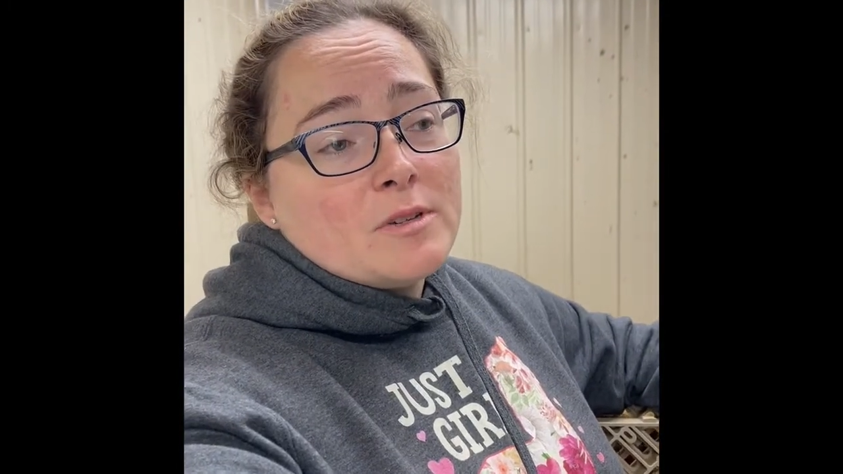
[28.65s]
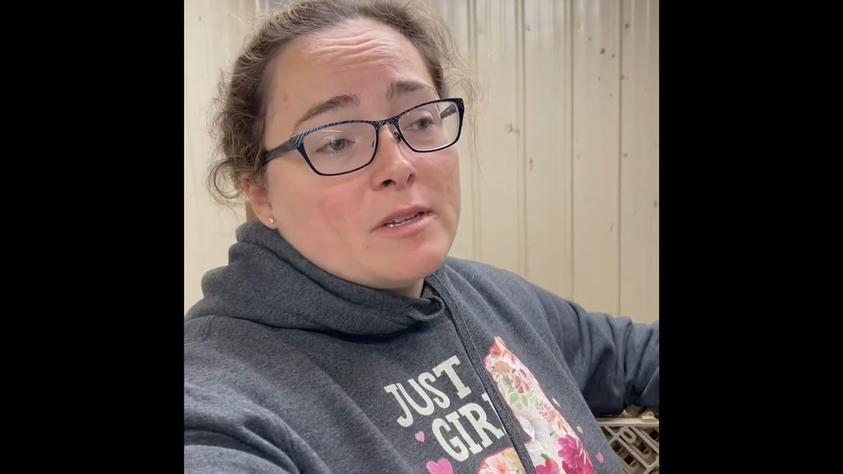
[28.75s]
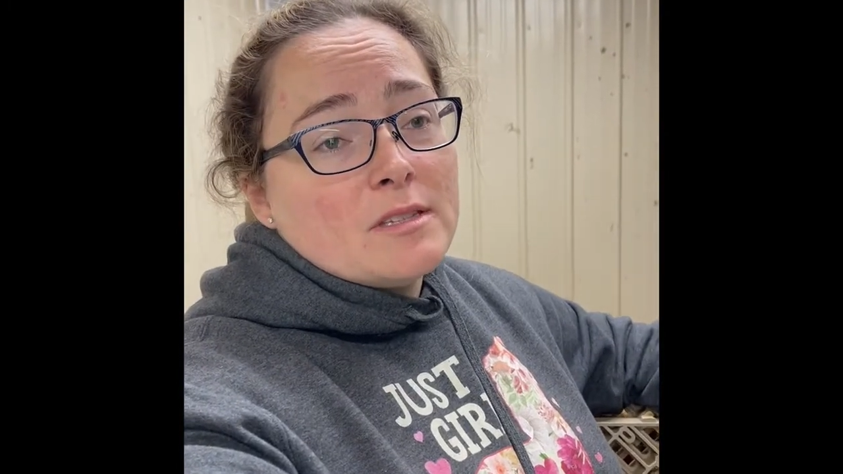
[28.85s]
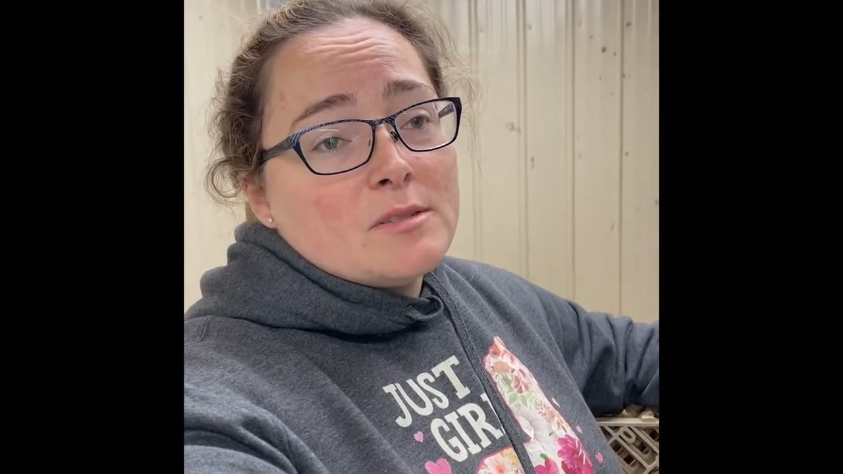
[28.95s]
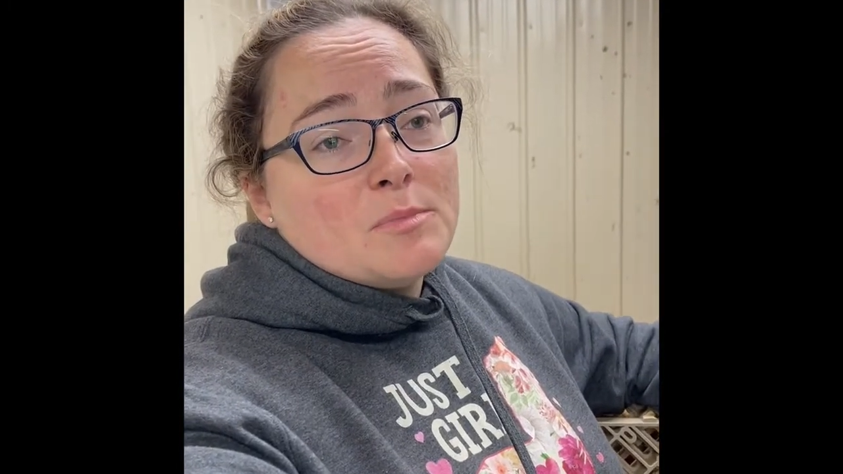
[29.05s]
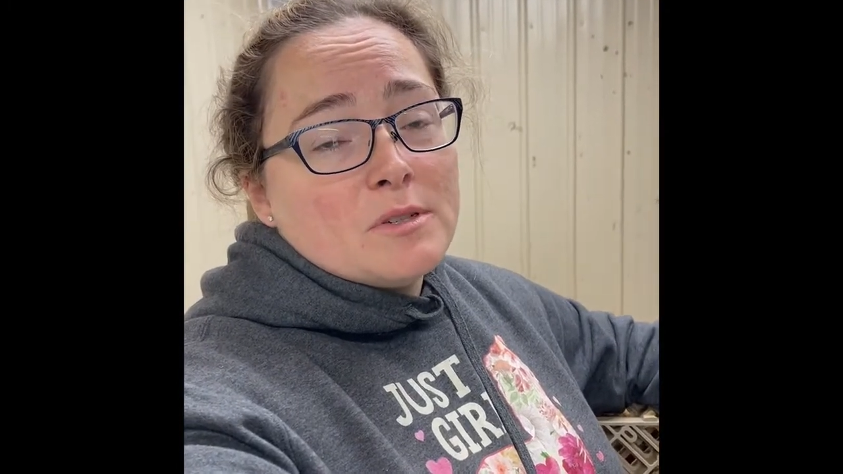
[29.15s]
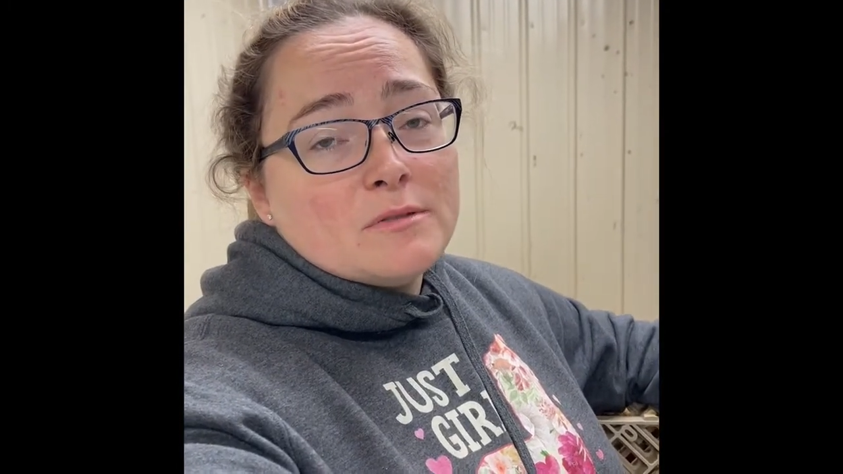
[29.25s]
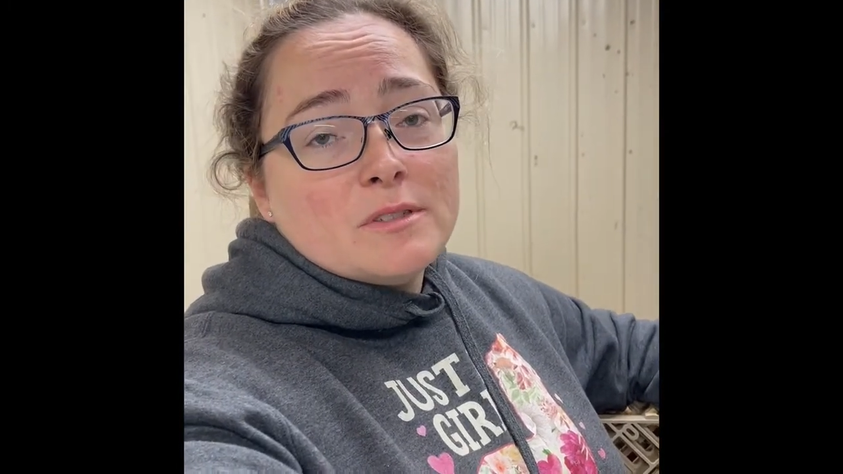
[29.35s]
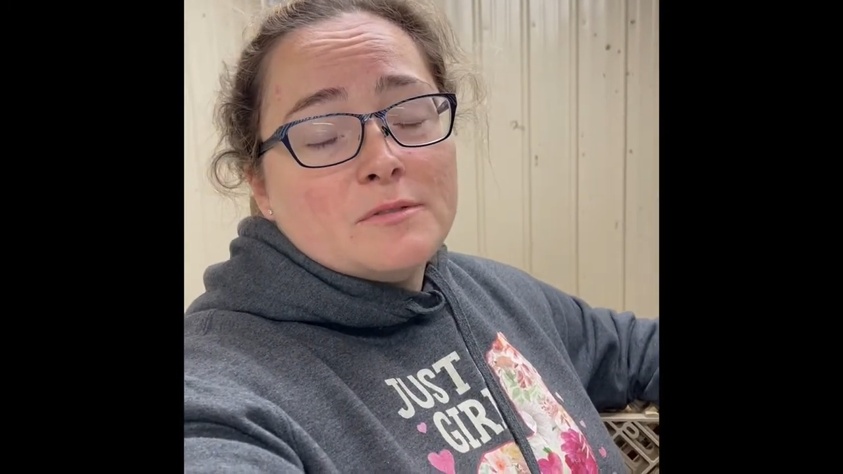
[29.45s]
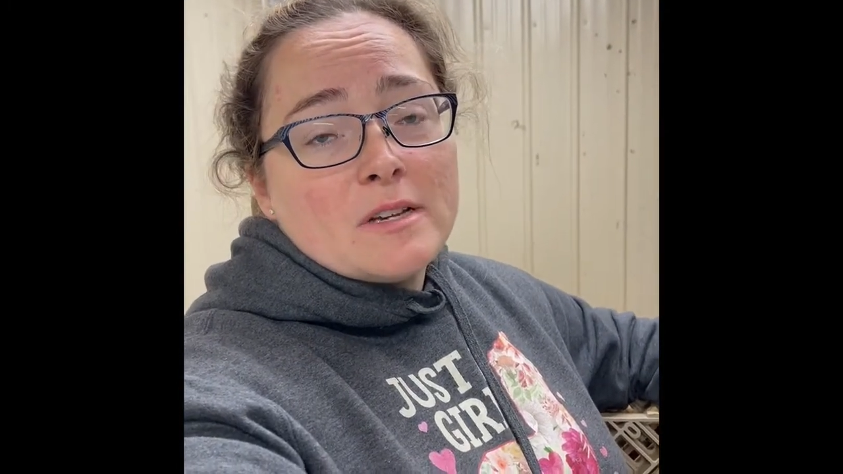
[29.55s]
you get this
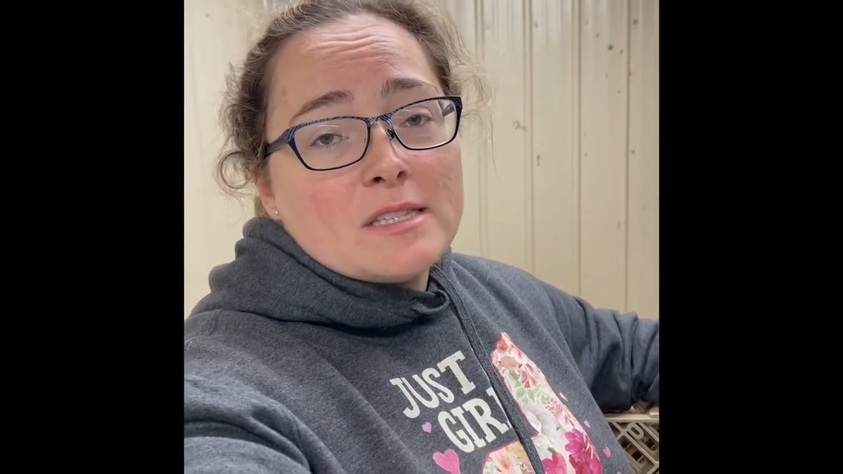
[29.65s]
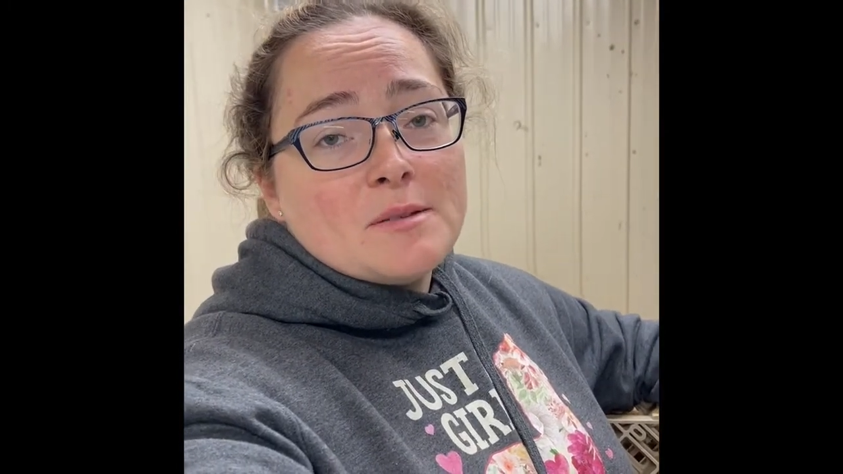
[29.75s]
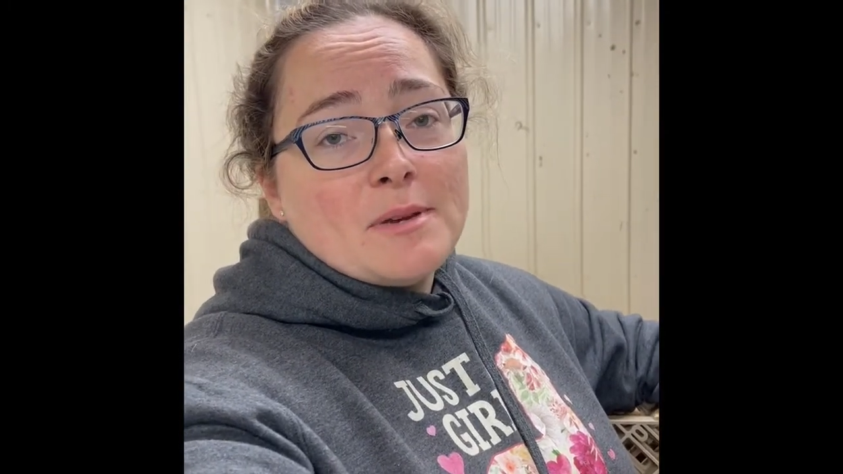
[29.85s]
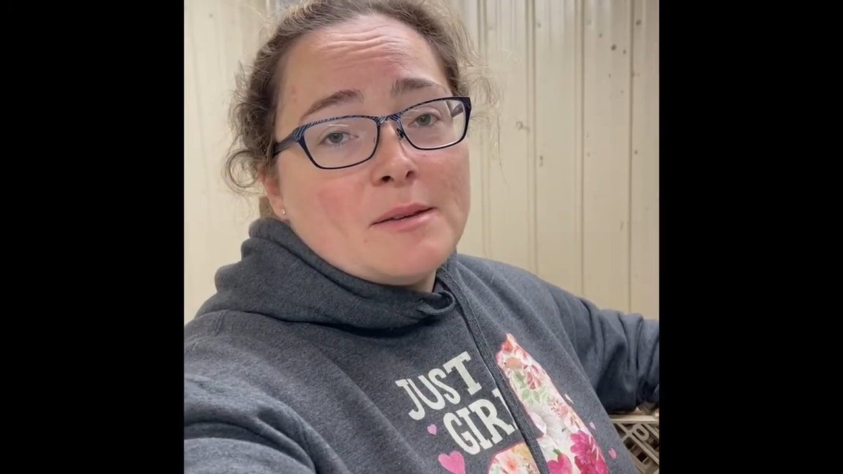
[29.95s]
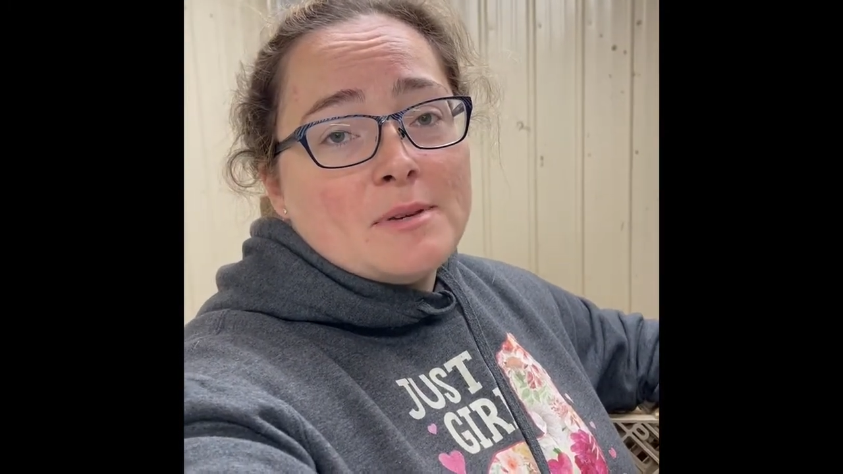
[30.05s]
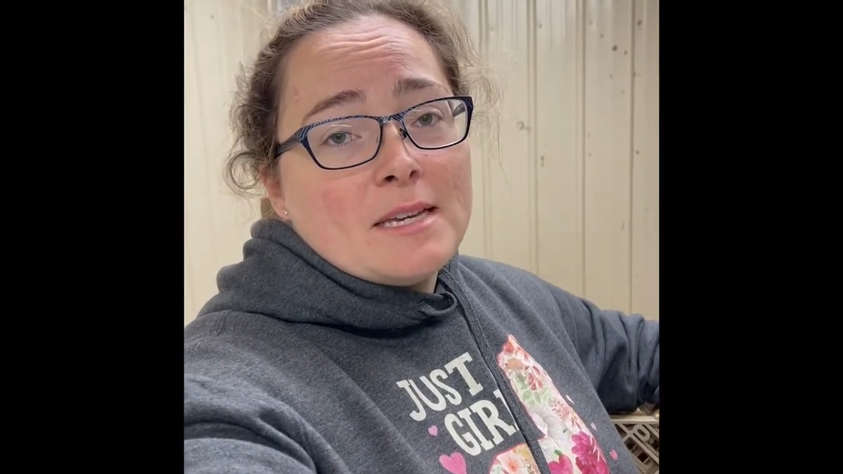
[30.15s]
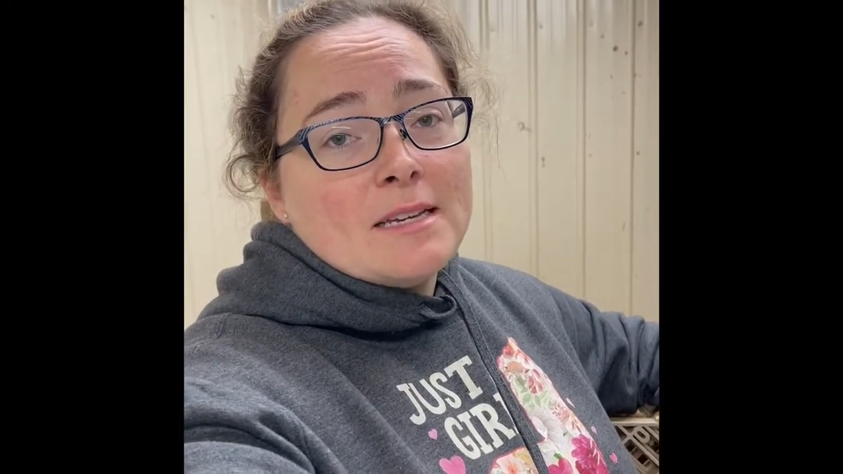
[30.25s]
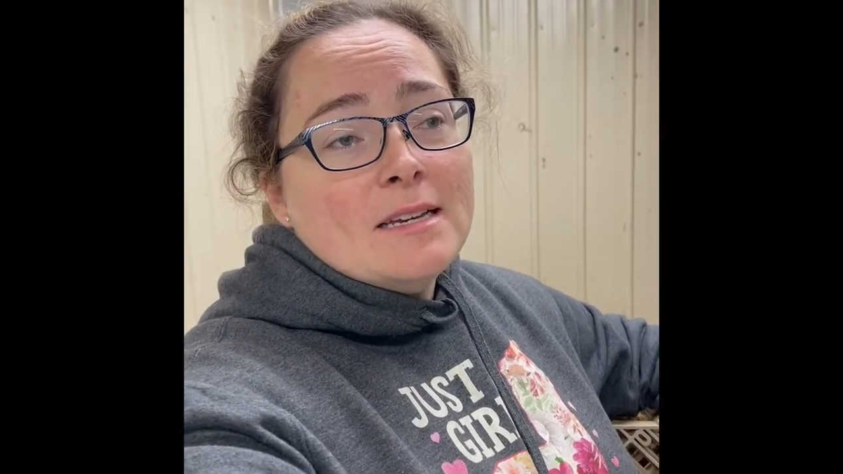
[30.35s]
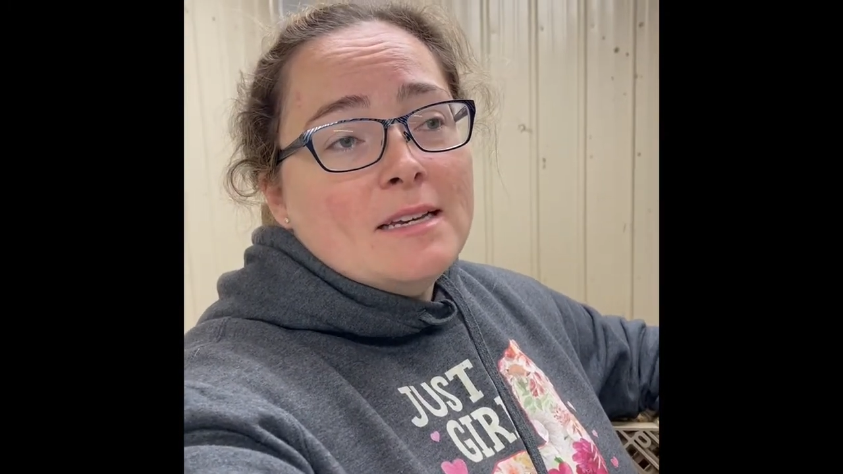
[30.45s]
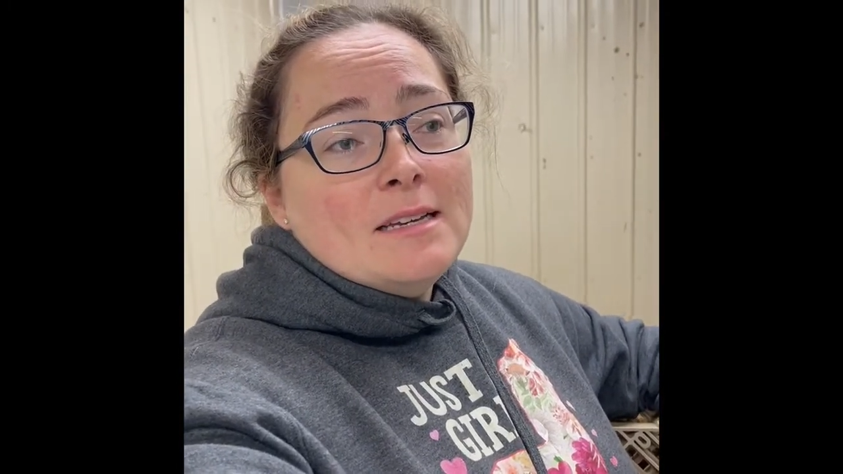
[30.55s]
beautiful fuzzy baby.